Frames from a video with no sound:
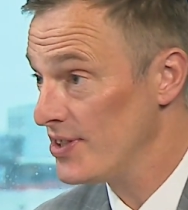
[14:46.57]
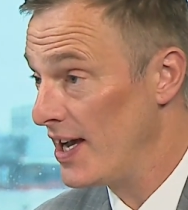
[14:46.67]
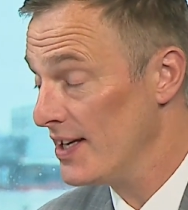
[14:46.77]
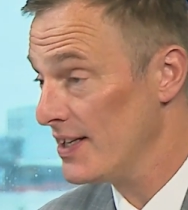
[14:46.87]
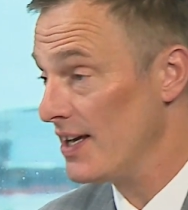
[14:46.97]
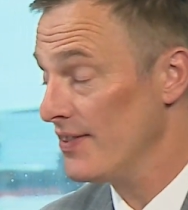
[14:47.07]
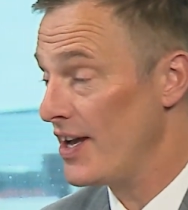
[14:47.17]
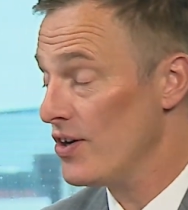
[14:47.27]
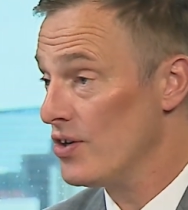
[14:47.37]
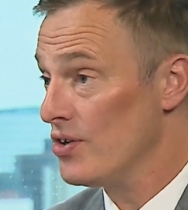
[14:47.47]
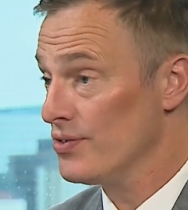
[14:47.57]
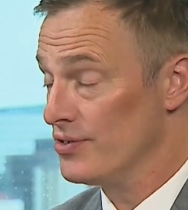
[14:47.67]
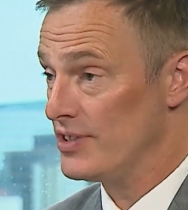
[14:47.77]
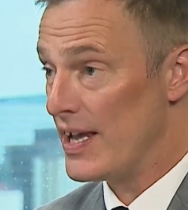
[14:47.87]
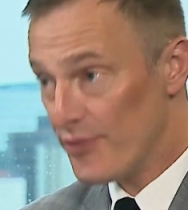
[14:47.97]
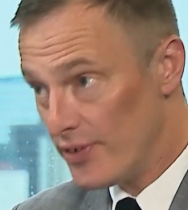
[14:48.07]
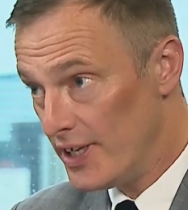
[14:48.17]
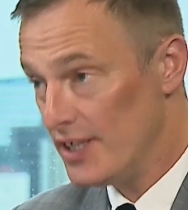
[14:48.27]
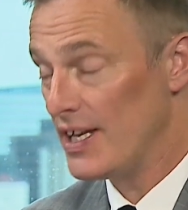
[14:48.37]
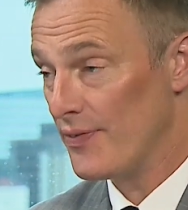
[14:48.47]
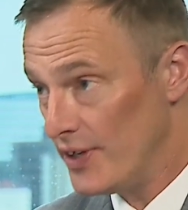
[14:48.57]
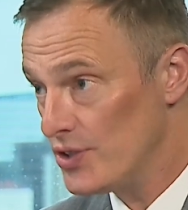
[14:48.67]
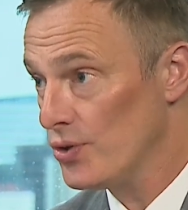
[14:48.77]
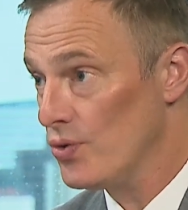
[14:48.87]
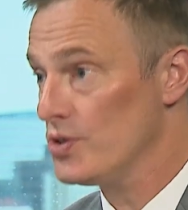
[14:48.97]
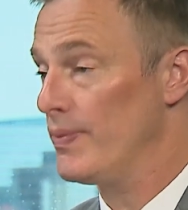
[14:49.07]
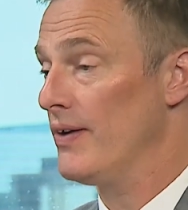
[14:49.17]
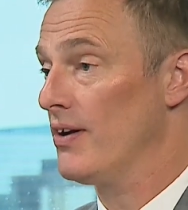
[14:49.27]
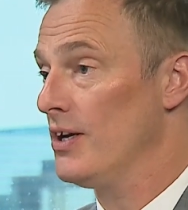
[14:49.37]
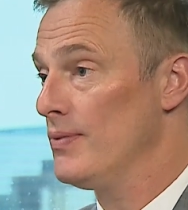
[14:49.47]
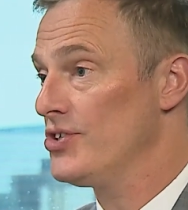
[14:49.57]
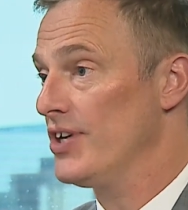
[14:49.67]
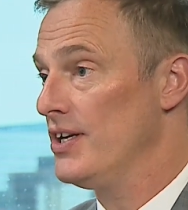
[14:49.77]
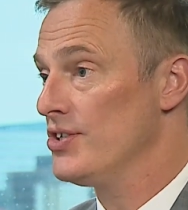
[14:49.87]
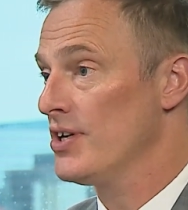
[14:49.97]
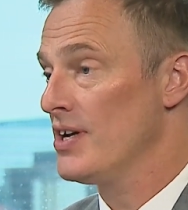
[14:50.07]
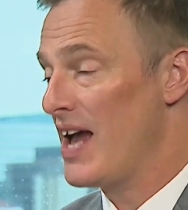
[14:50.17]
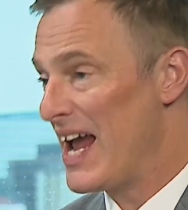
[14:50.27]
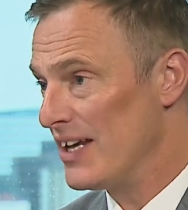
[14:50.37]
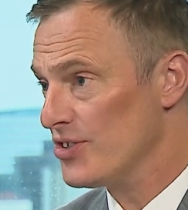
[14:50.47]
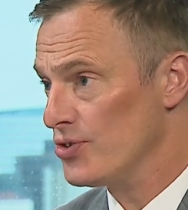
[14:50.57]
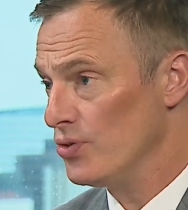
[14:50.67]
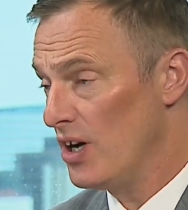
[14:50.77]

and they are definitely taught about climate change at school.